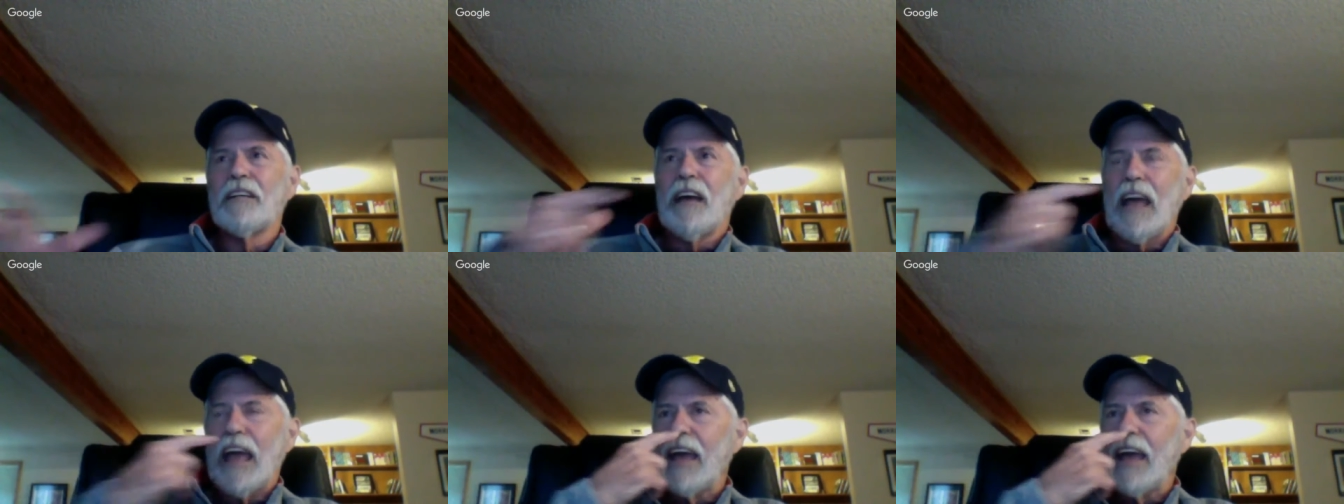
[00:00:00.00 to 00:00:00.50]

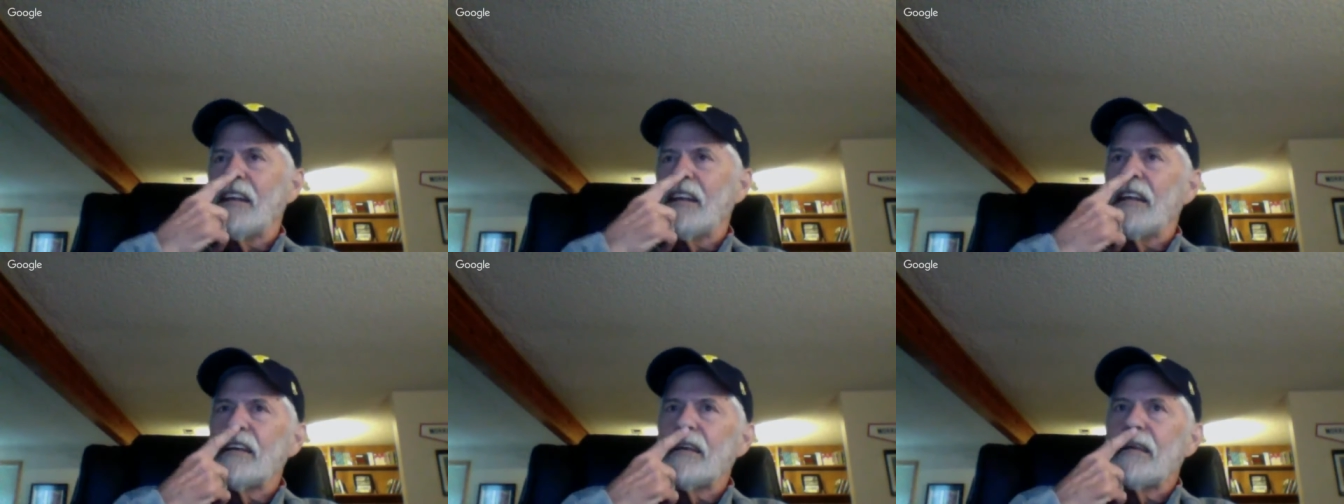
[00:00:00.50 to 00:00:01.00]
And
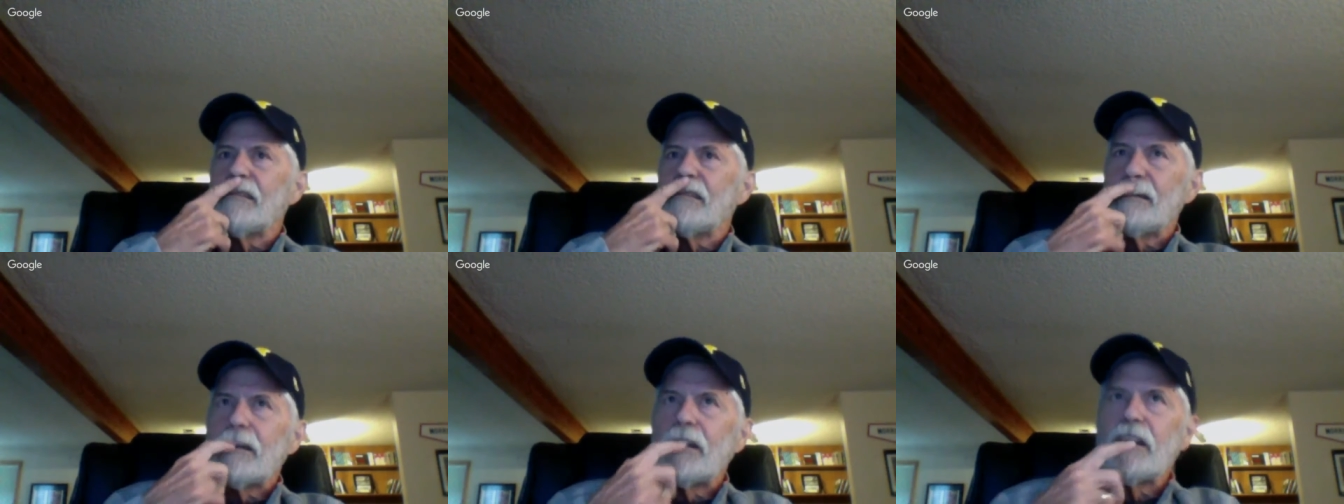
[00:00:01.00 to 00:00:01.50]

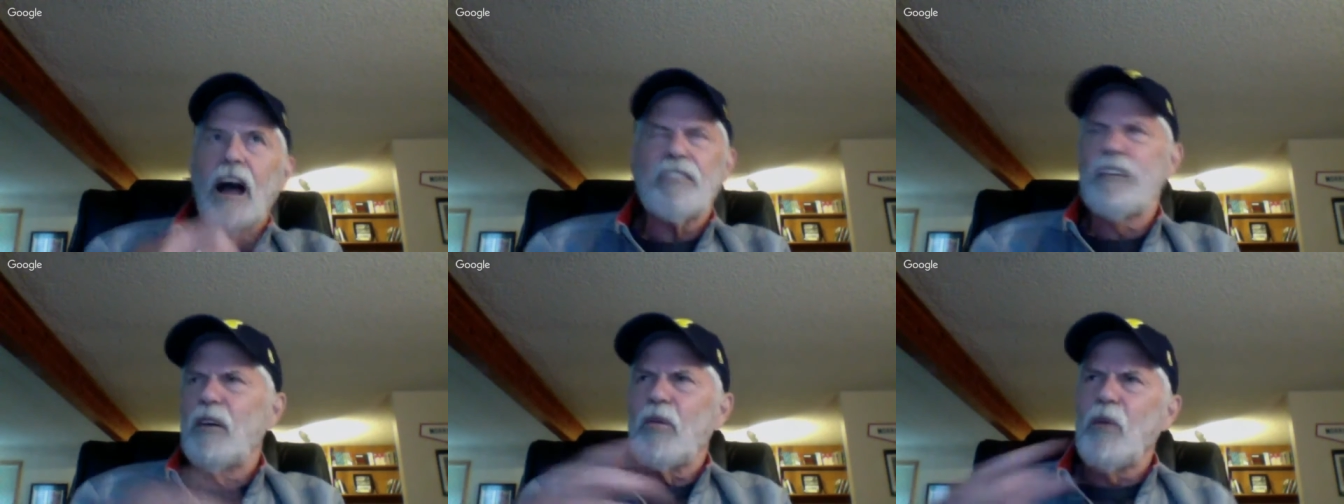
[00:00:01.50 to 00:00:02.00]
I
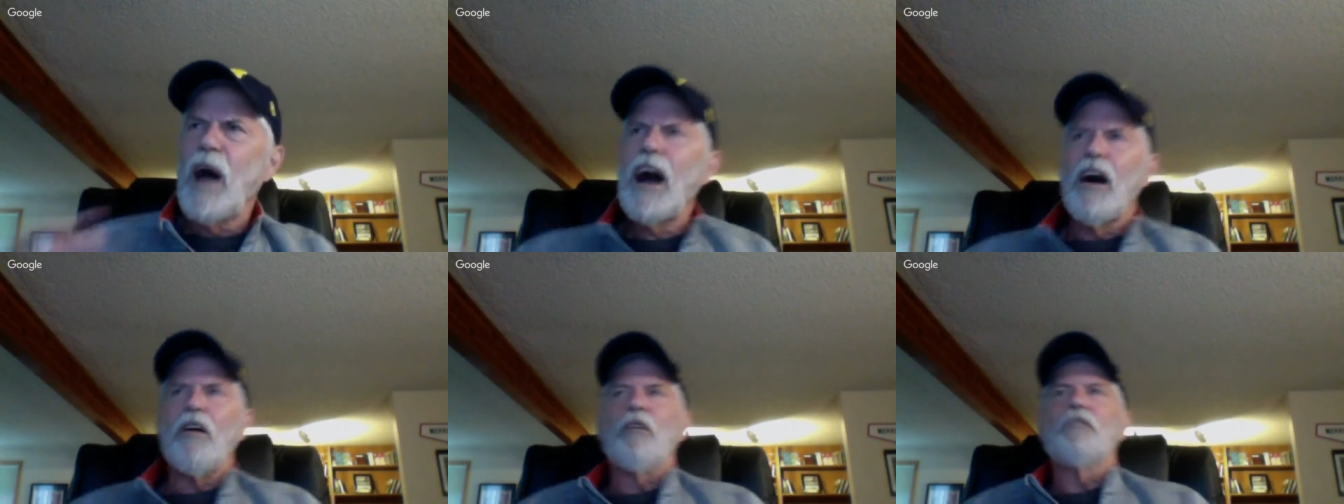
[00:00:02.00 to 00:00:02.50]
thought,
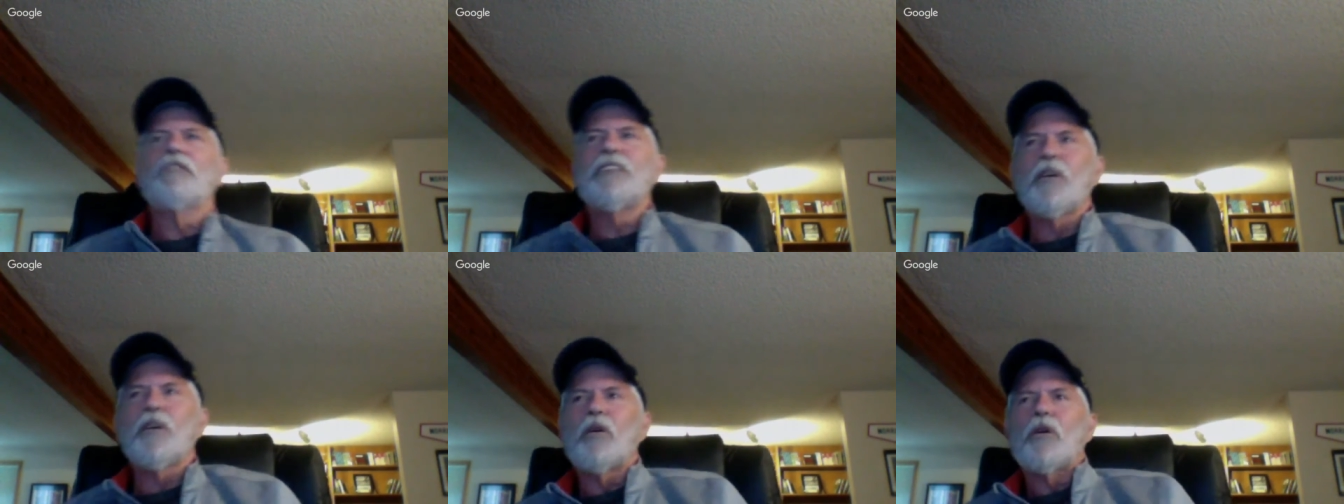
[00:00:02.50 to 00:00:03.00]
wow,
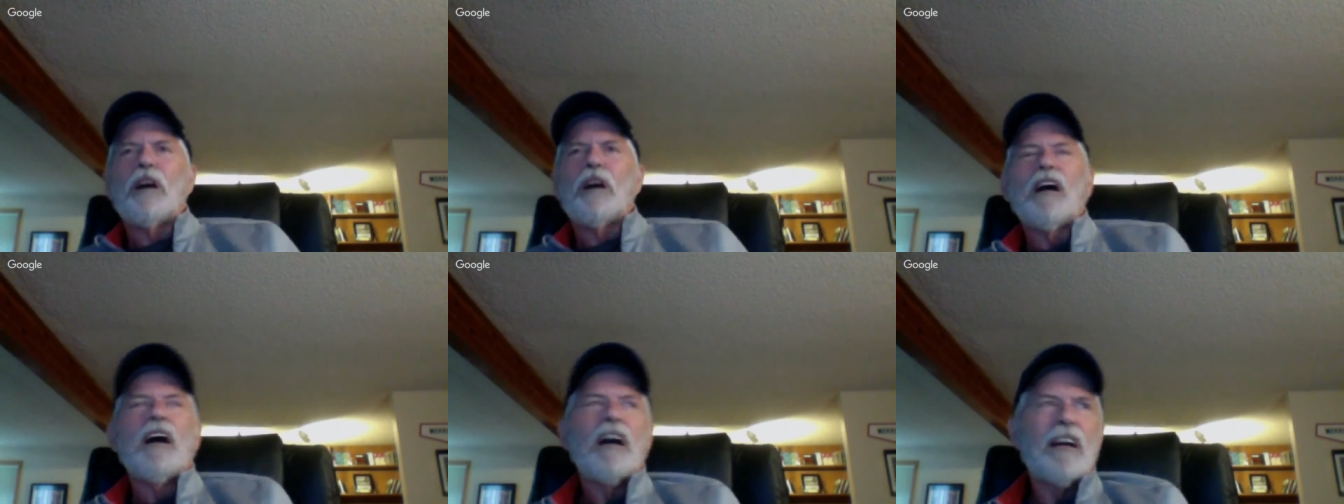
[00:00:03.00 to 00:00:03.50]

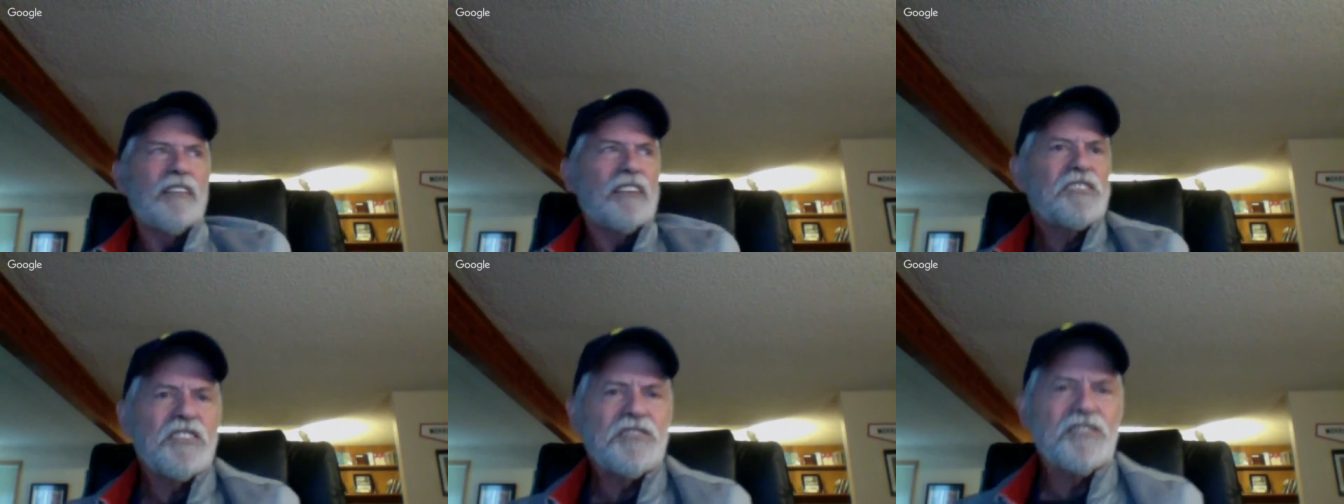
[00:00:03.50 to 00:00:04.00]

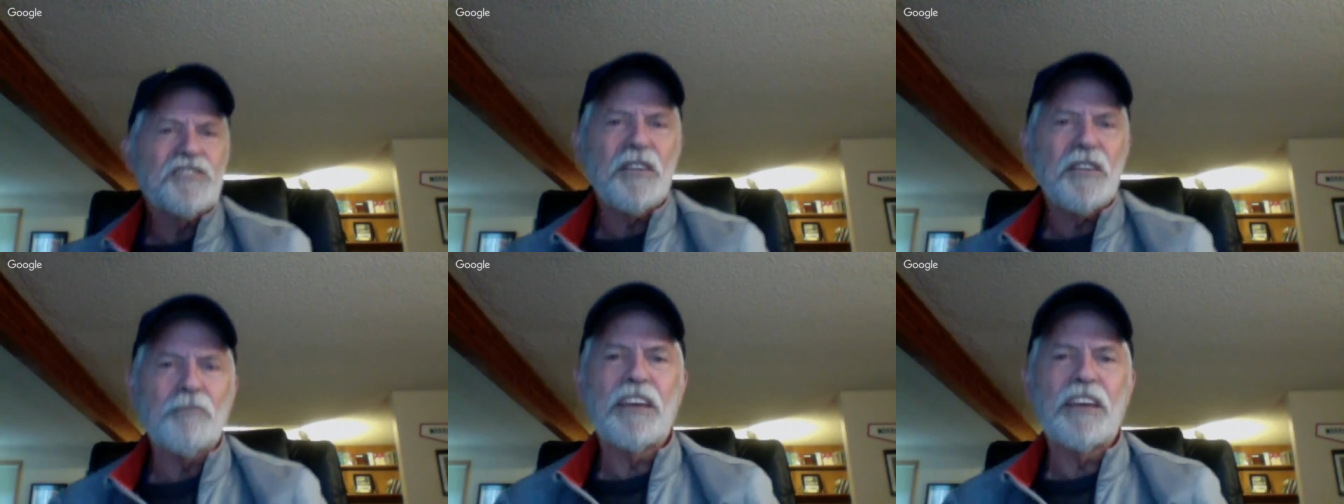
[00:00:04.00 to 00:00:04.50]
this isn't
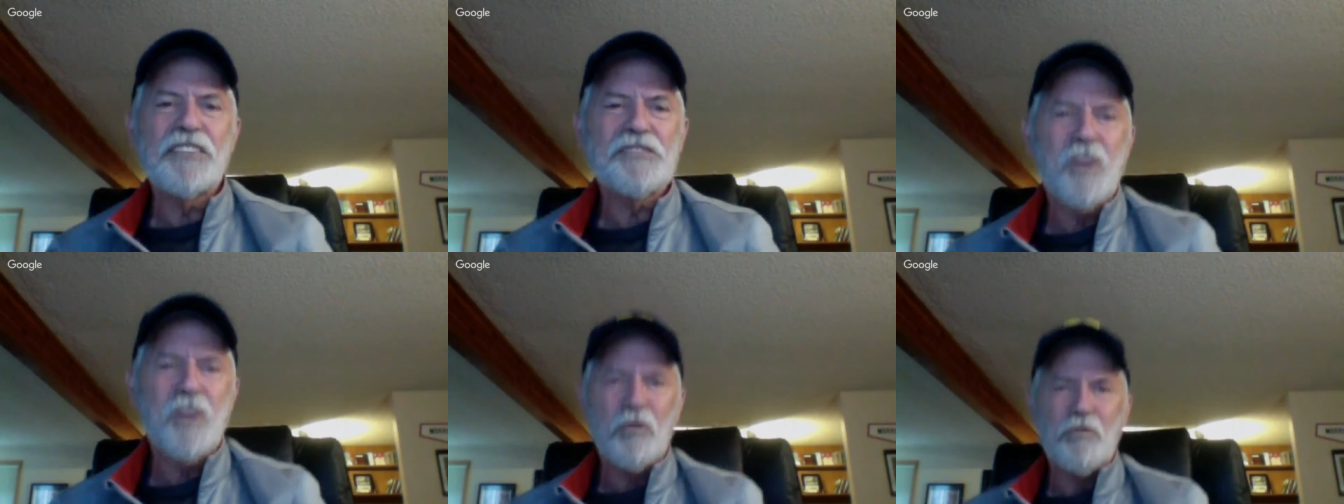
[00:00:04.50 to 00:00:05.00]
something kids
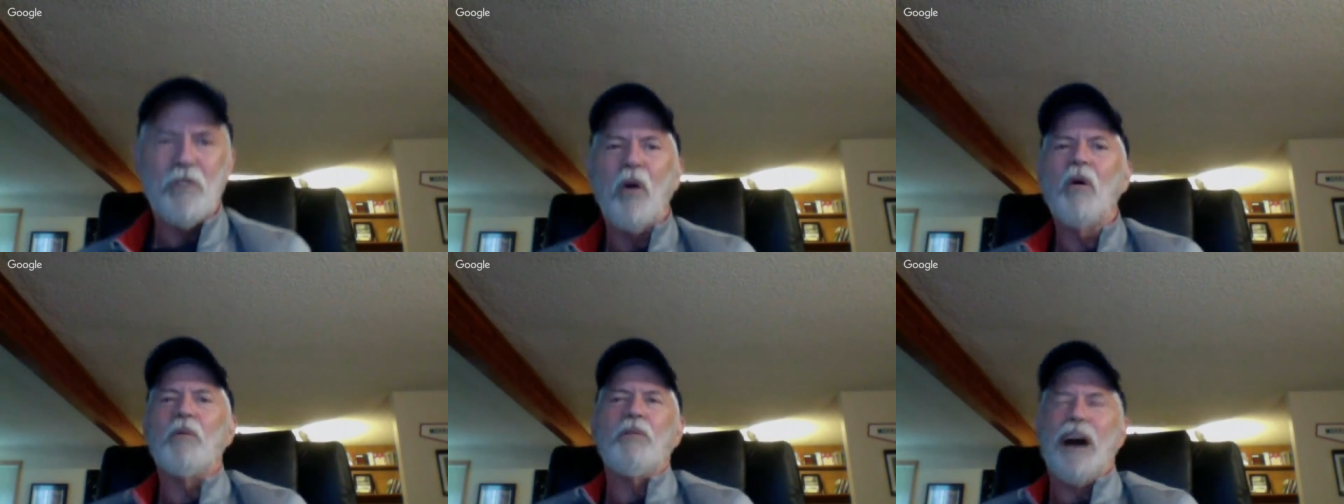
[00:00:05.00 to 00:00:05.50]
don't
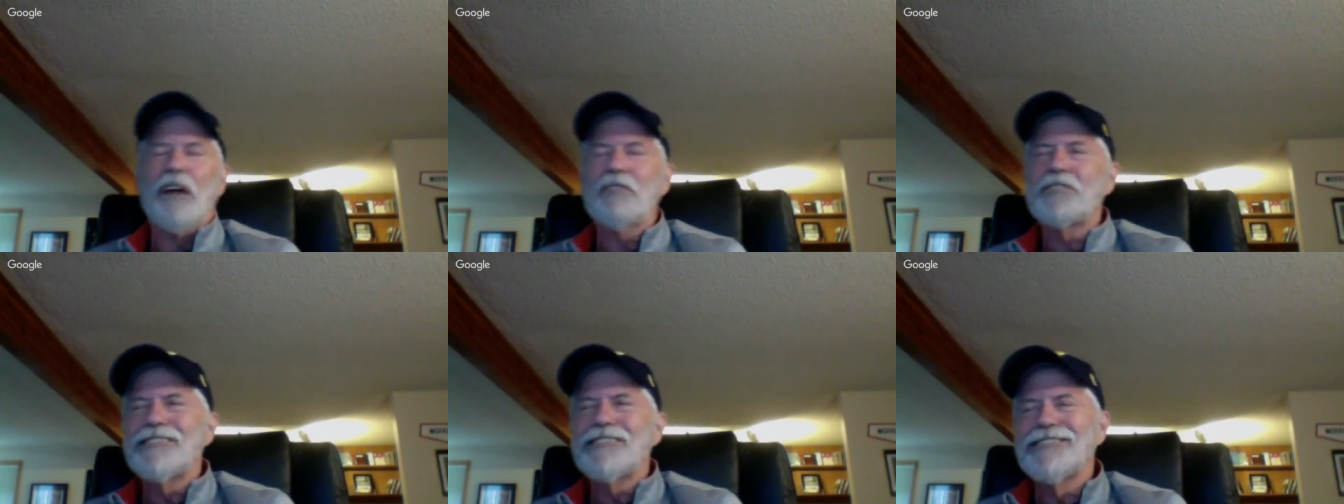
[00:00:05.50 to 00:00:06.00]
know about.